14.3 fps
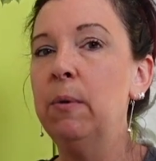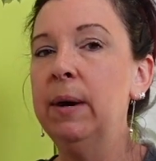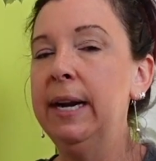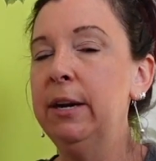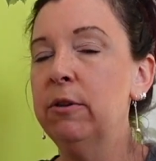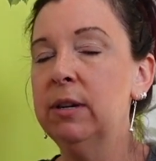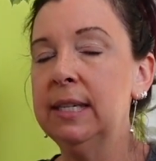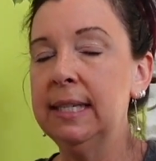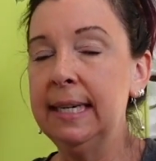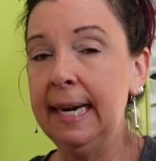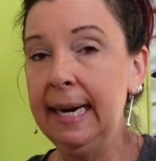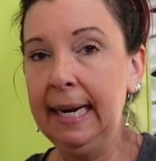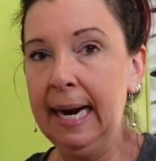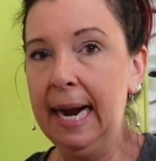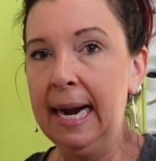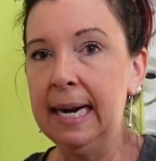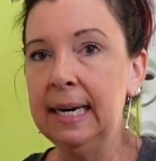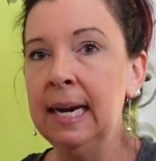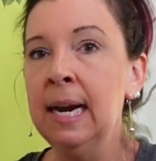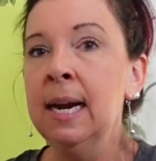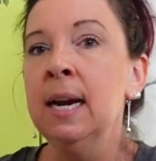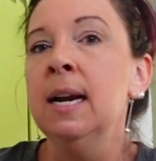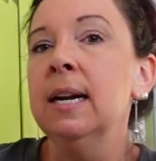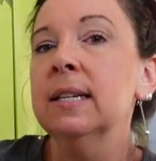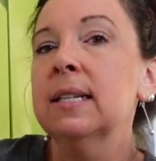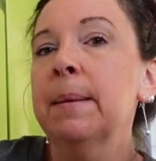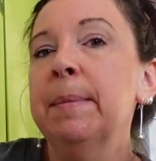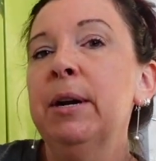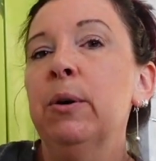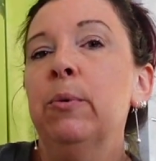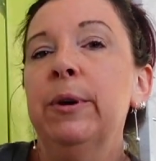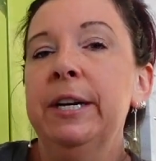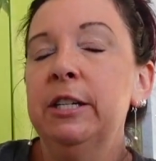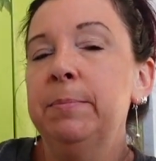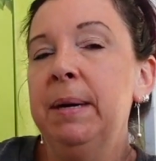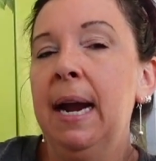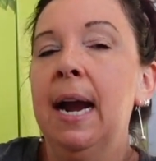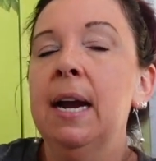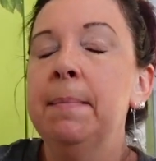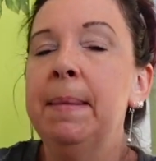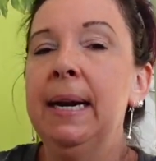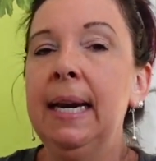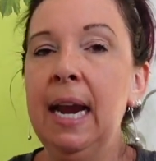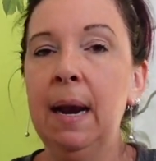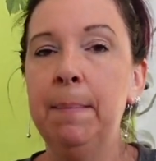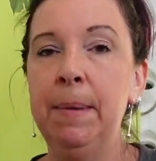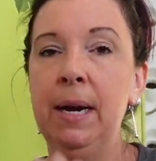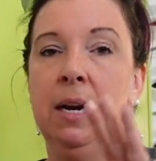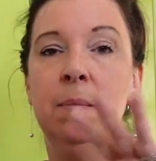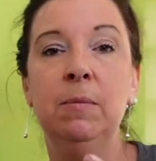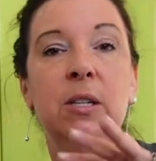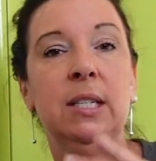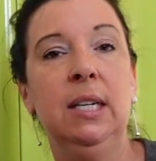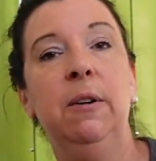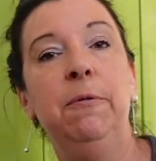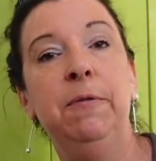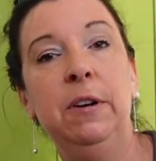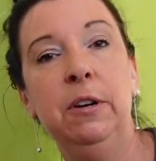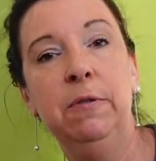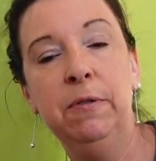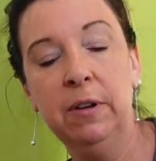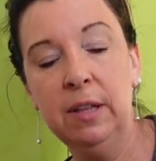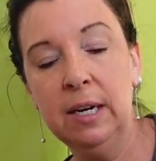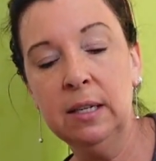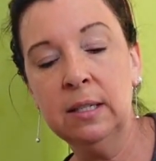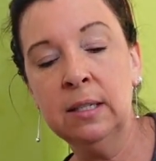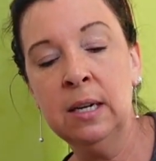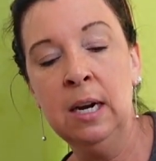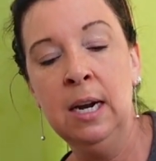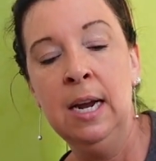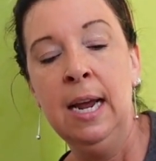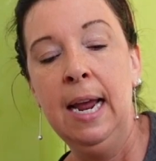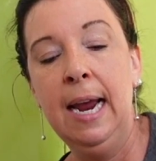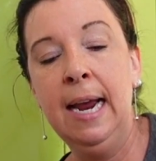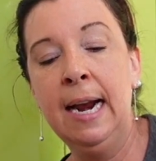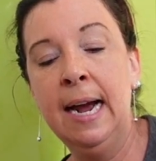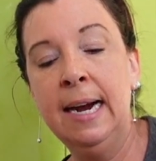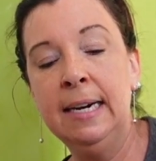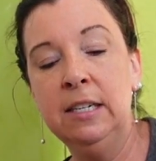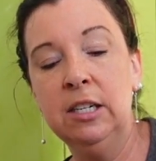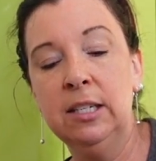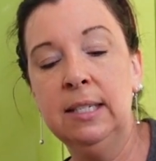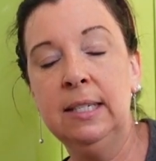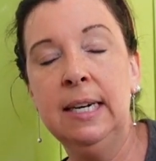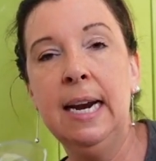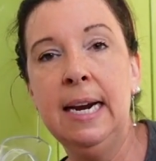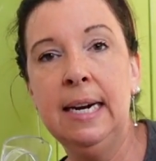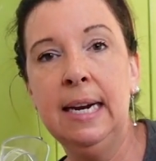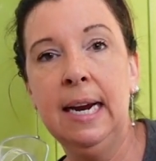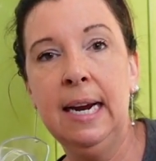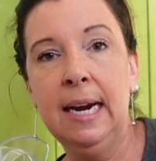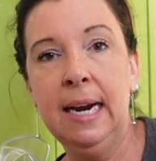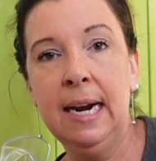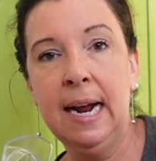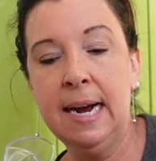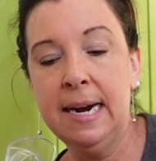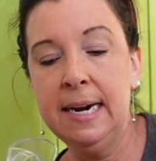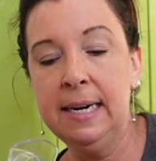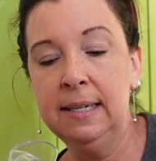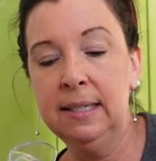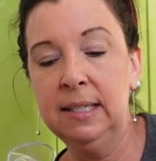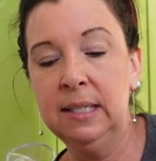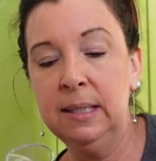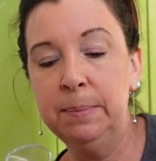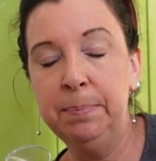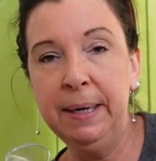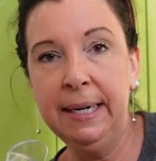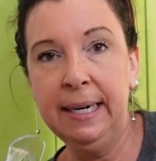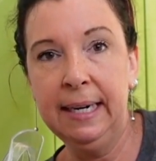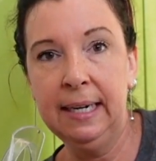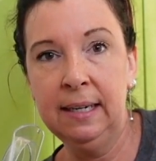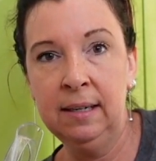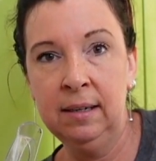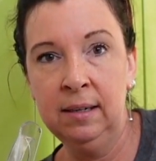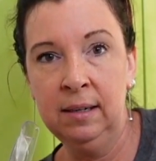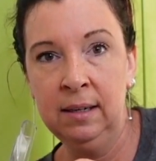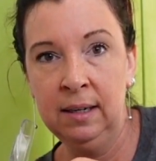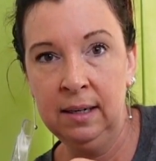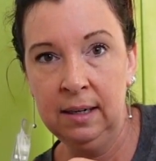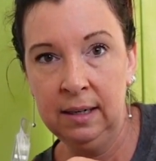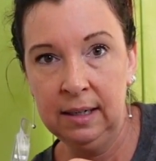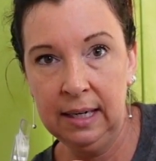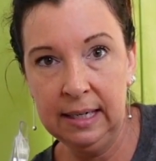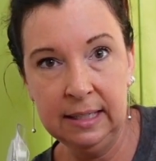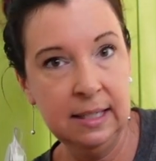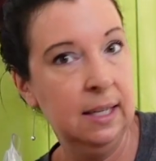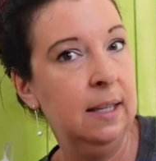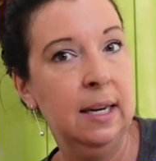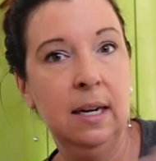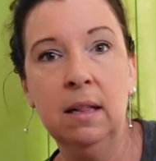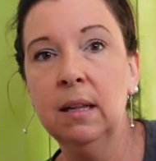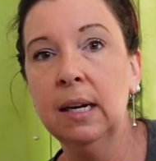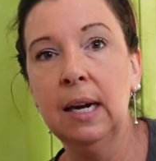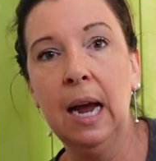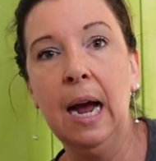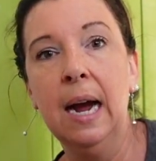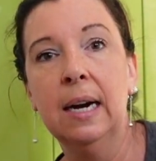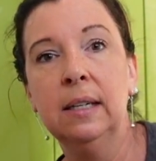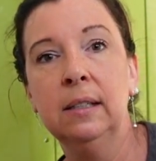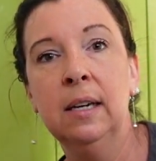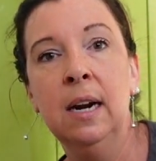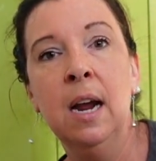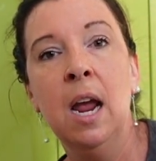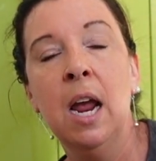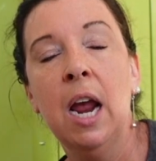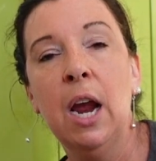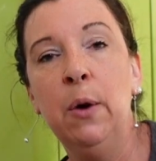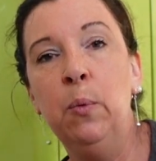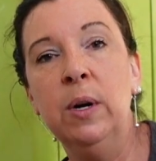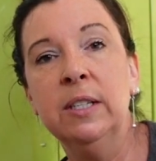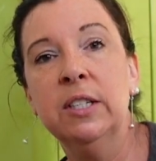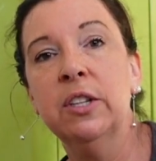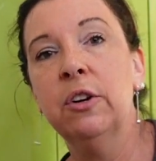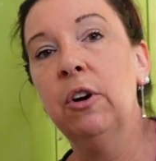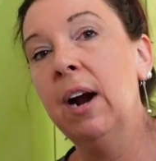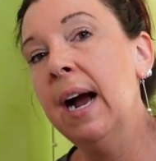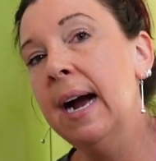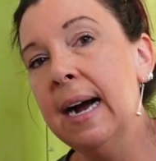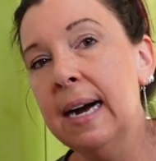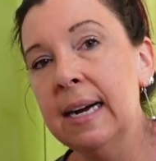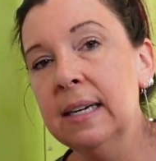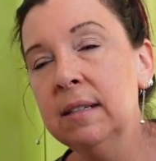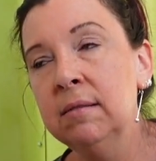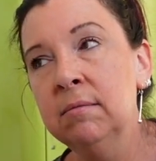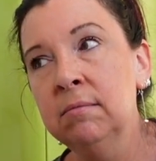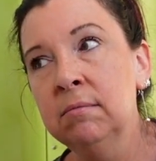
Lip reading: when I go to kick it on is I'm gonna reach behind my cabinet and I'm just gonna feel for this, and I just take it and I spin it until they click on. And once they're on,